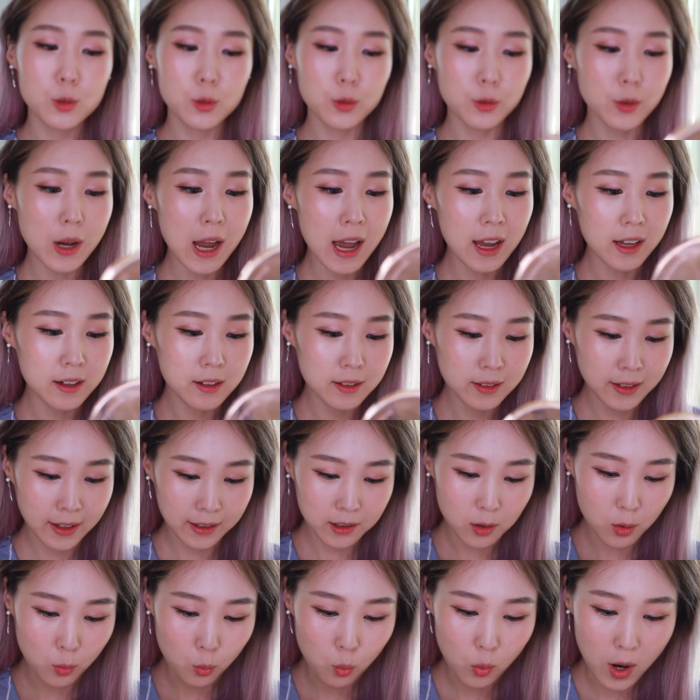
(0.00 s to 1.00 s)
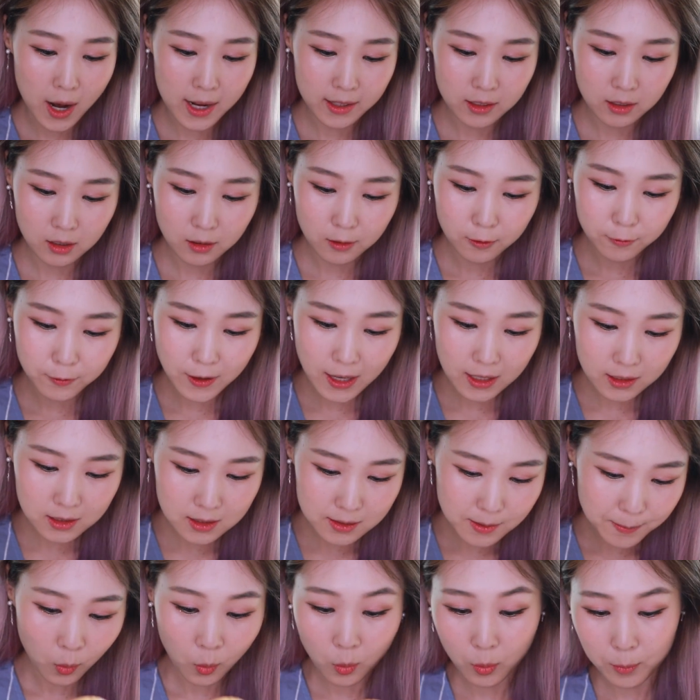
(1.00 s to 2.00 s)
to add like a whitening
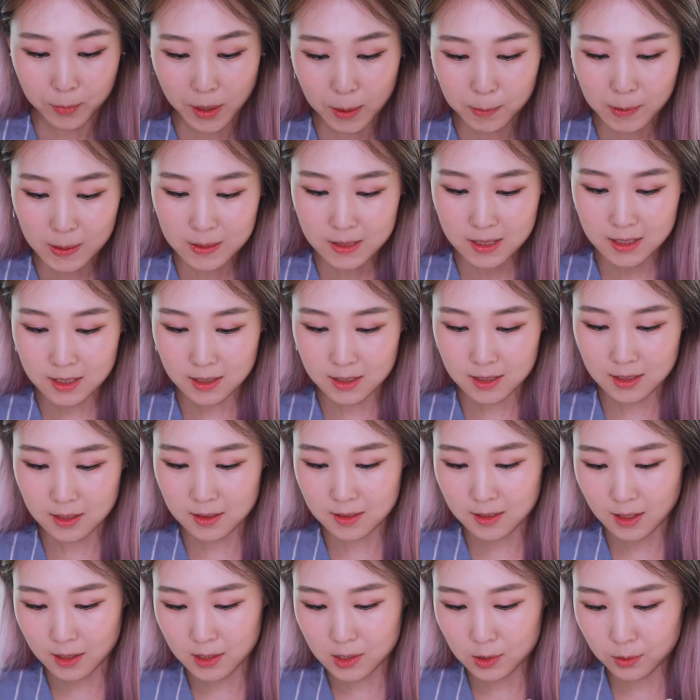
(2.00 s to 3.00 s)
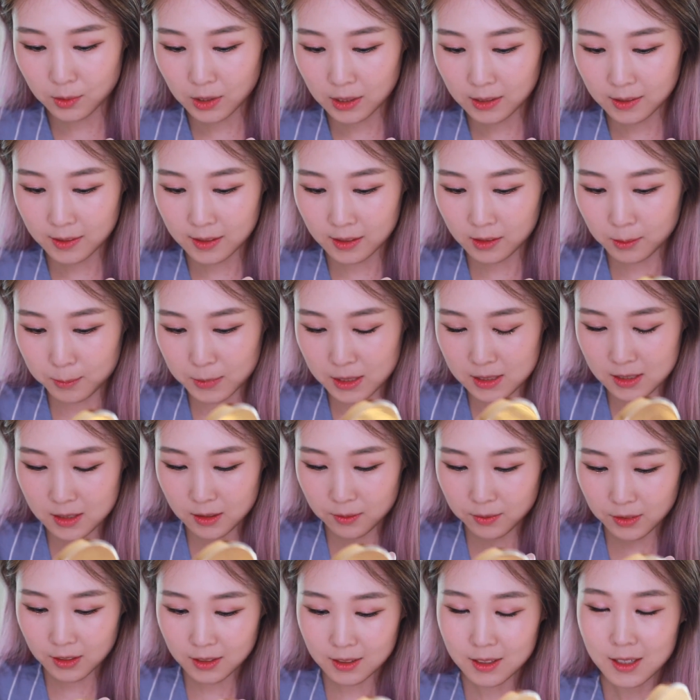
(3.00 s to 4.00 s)
effect, or maybe it's just the sunscreen elements
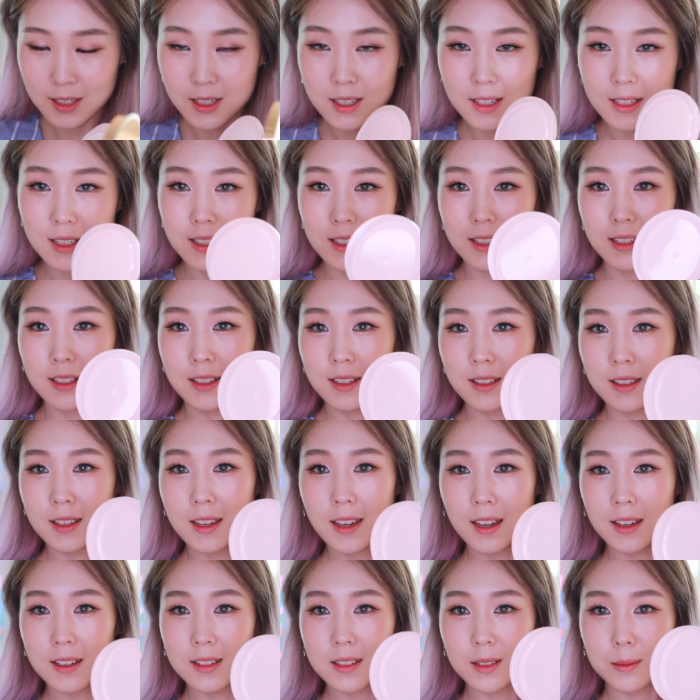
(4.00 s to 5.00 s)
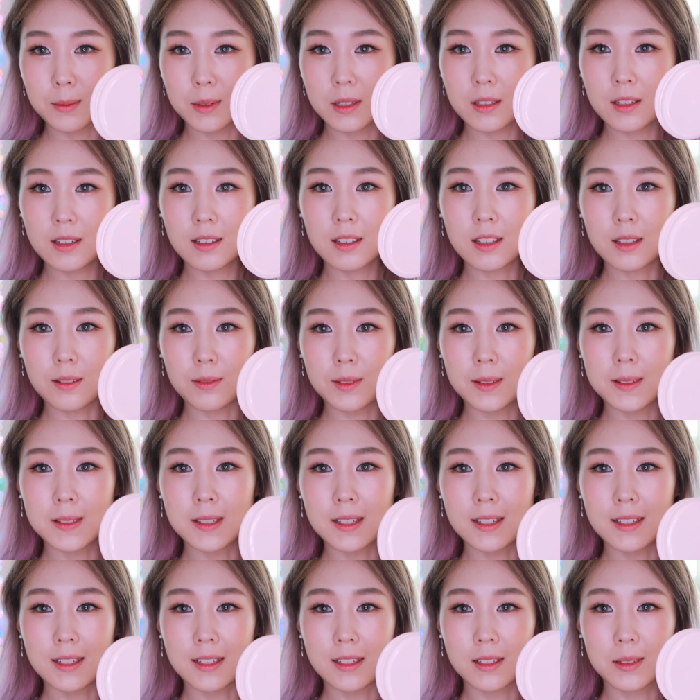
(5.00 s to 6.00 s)
of it. Okay, so I'm gonna give this
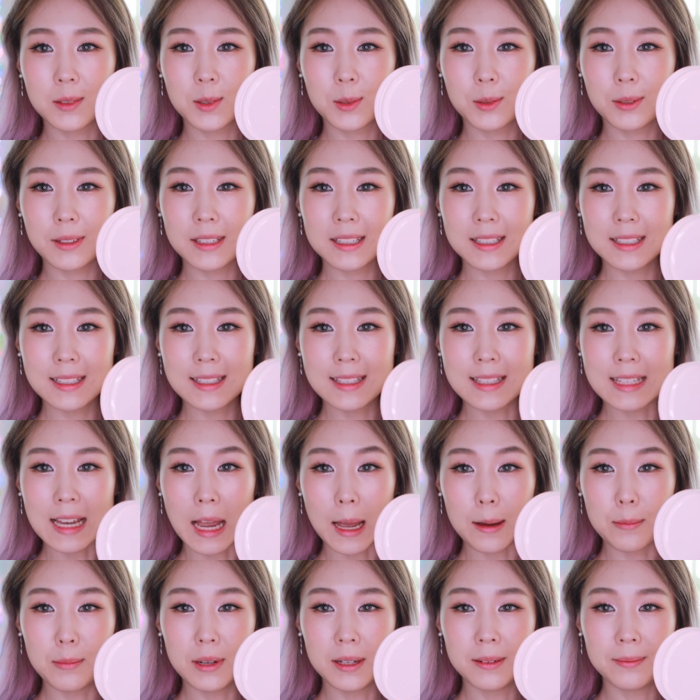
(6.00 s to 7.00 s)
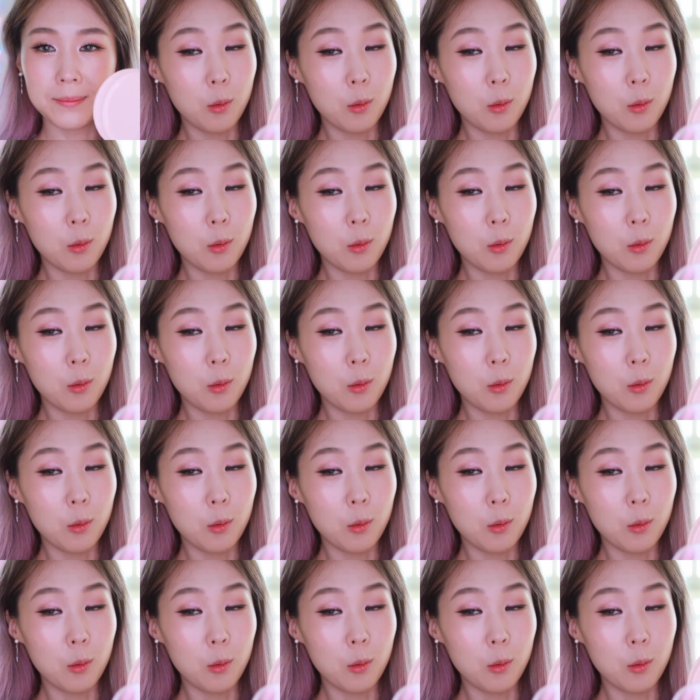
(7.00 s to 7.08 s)
a quick dab.